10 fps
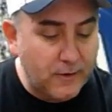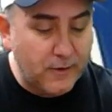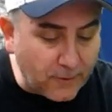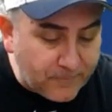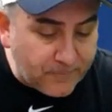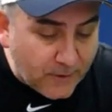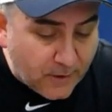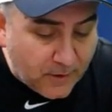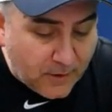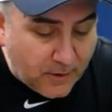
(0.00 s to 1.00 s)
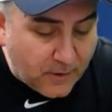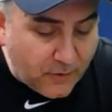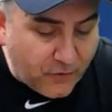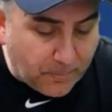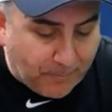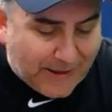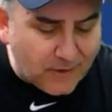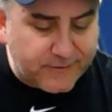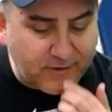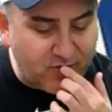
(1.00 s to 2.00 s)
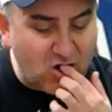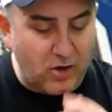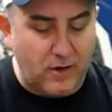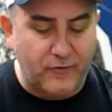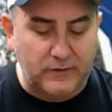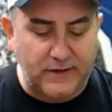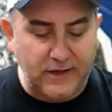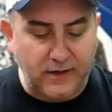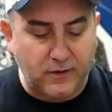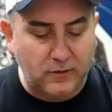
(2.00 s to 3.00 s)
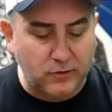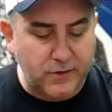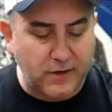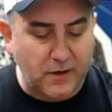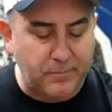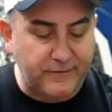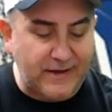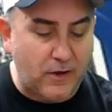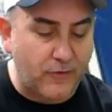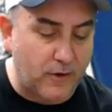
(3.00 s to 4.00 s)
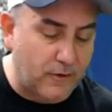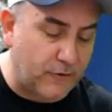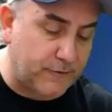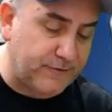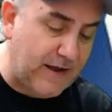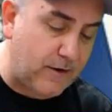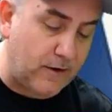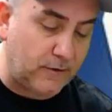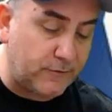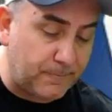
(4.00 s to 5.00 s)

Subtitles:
So the balance of the league, looking up and down the standings,